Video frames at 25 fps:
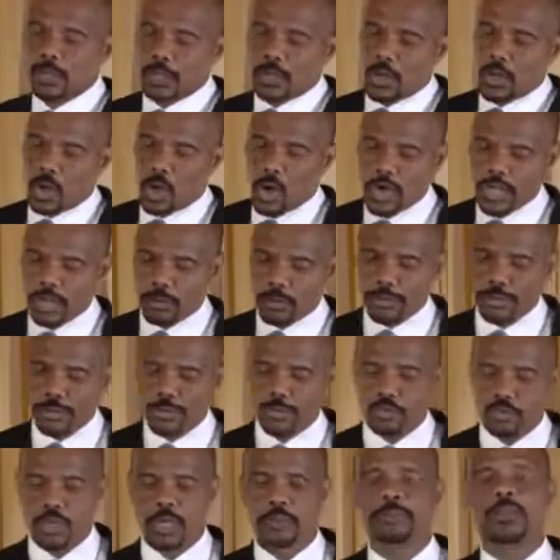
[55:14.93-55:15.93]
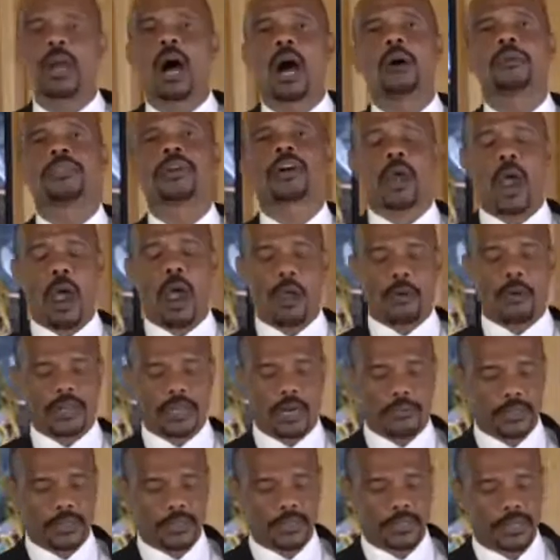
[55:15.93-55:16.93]
Oh, he will stream down the corridor of
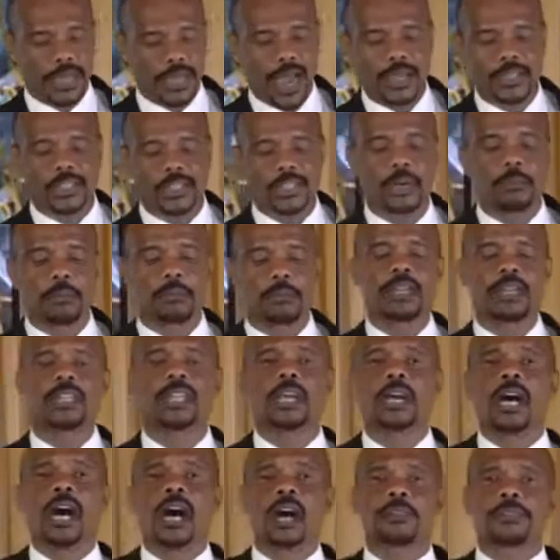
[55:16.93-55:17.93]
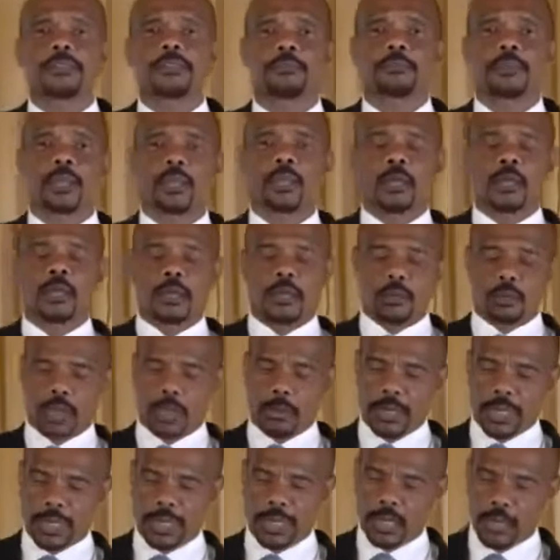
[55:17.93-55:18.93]
the sky someday. The earth will
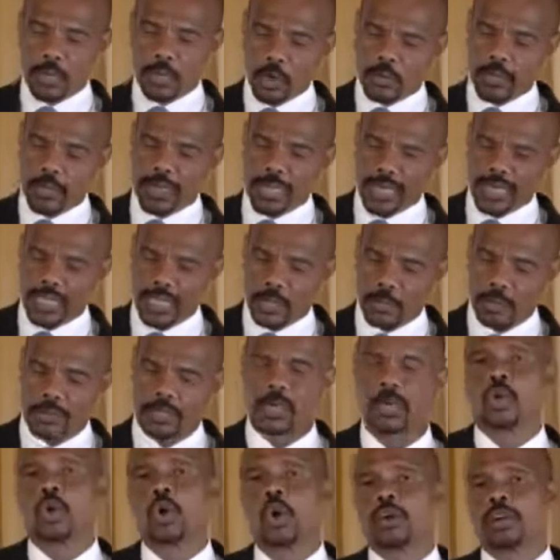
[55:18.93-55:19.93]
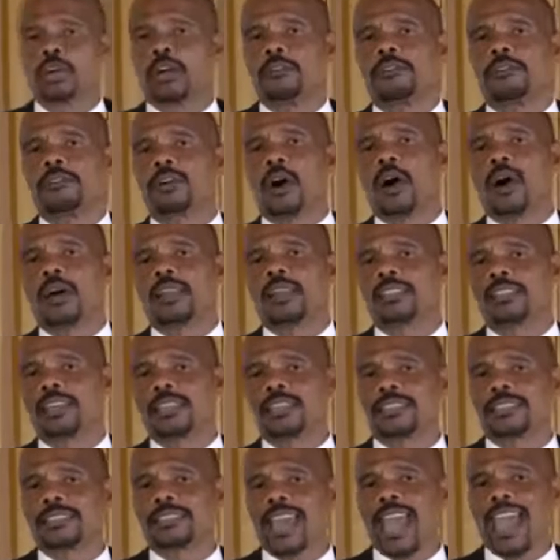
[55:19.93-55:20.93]
be illuminated with the glory of God. And the
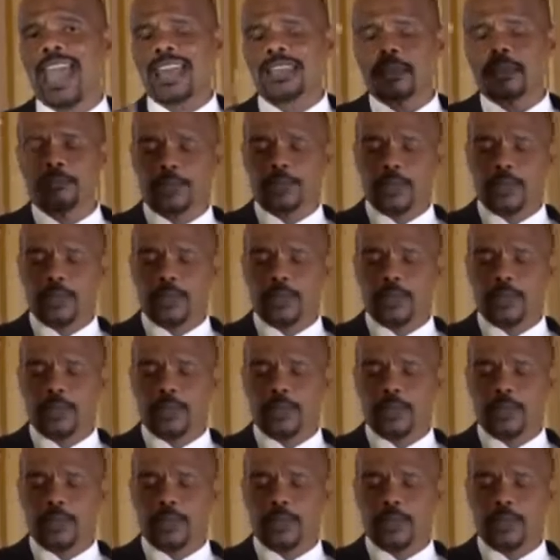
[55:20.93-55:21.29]
dead